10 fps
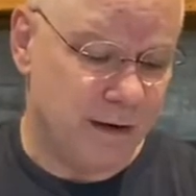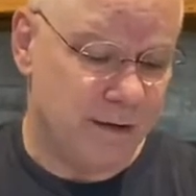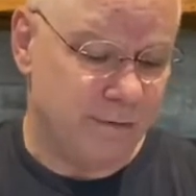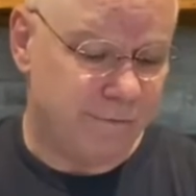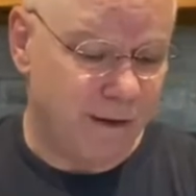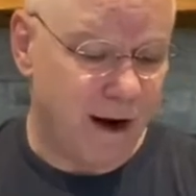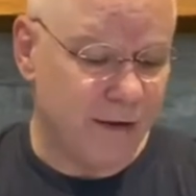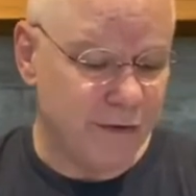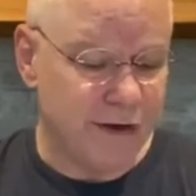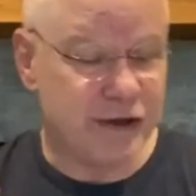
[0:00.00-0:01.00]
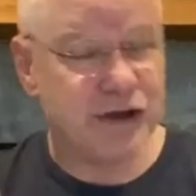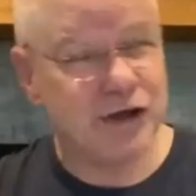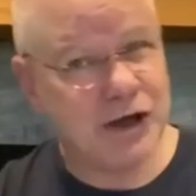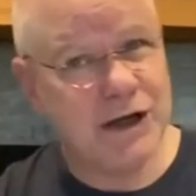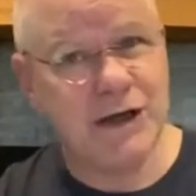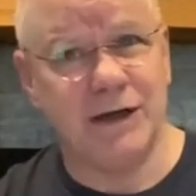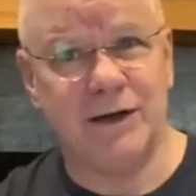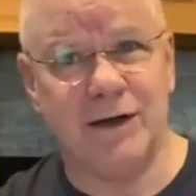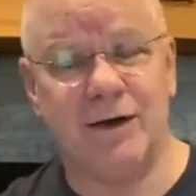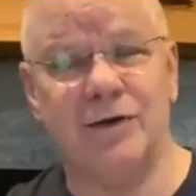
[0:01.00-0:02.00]
The Father is seeking
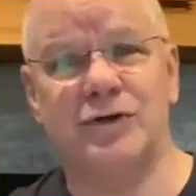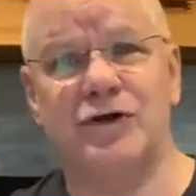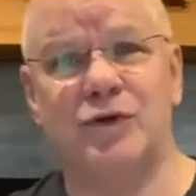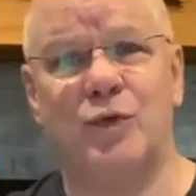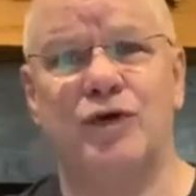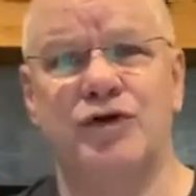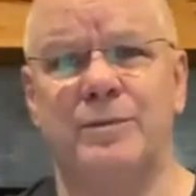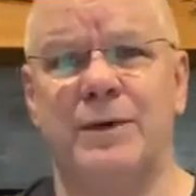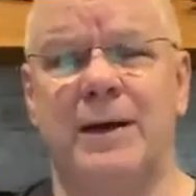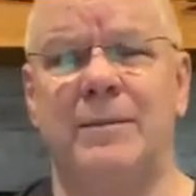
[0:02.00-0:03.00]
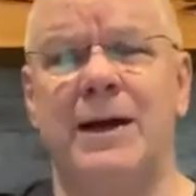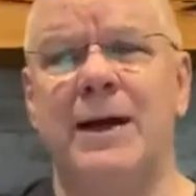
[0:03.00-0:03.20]
those to worship Him.